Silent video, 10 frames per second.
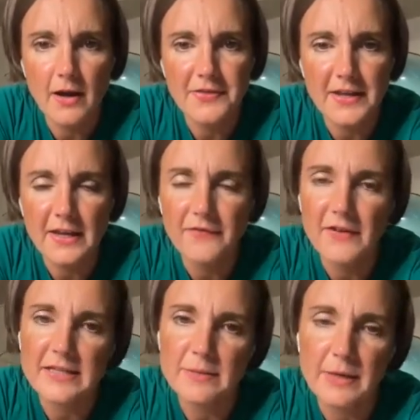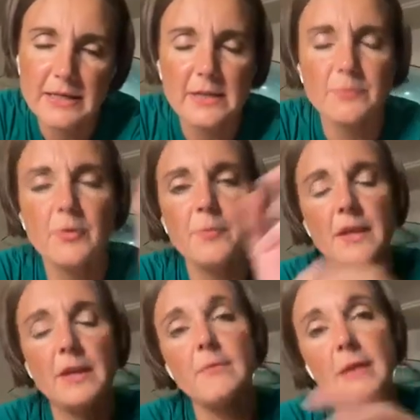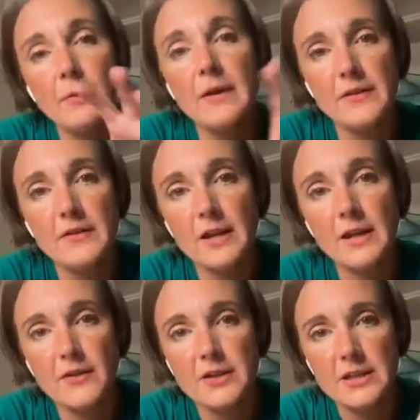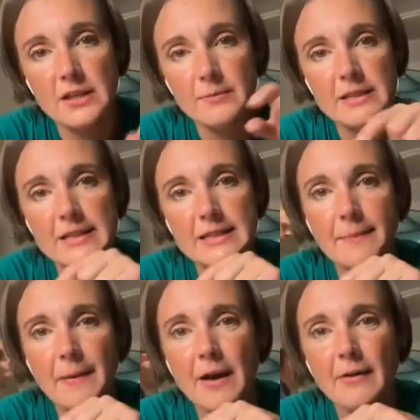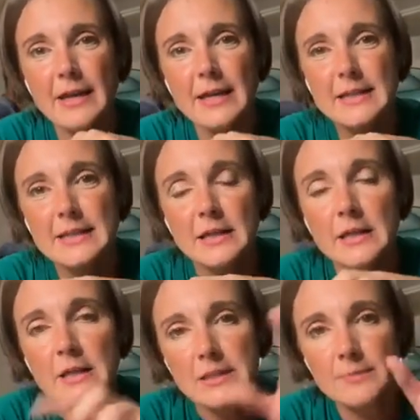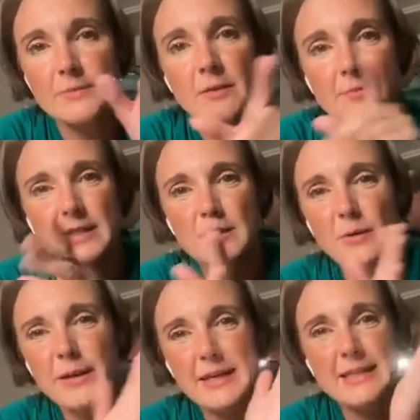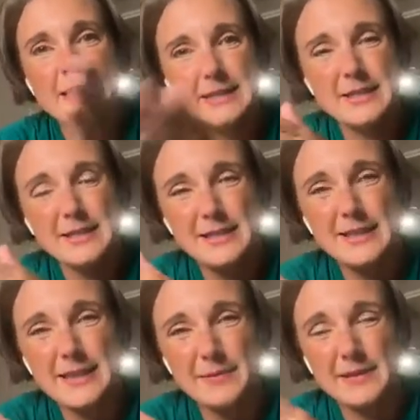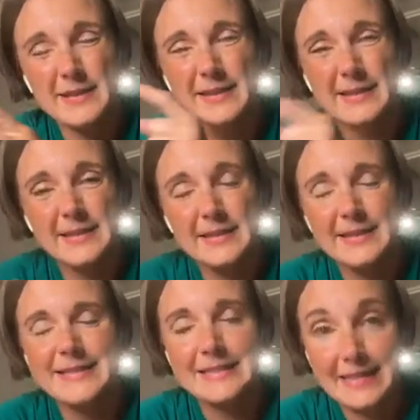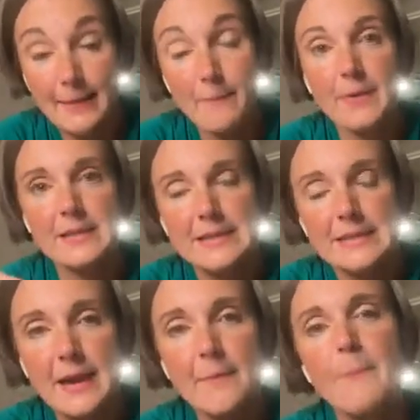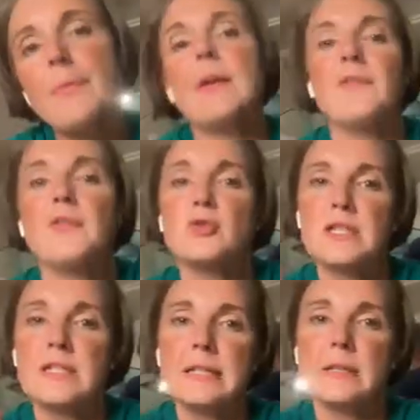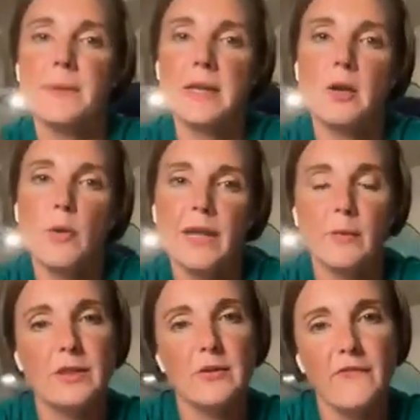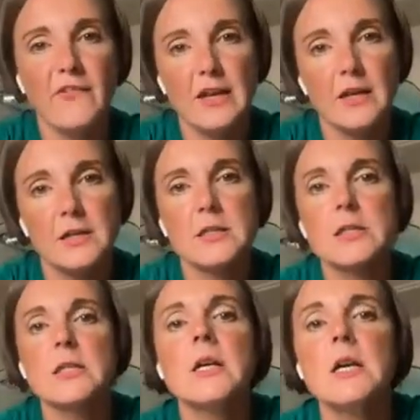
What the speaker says: think if it hasn't blended properly, you may well have inadvertently missed a step out. It is, sometimes it's quite easy just to skip a step if you're just a little bit quick with your fingers.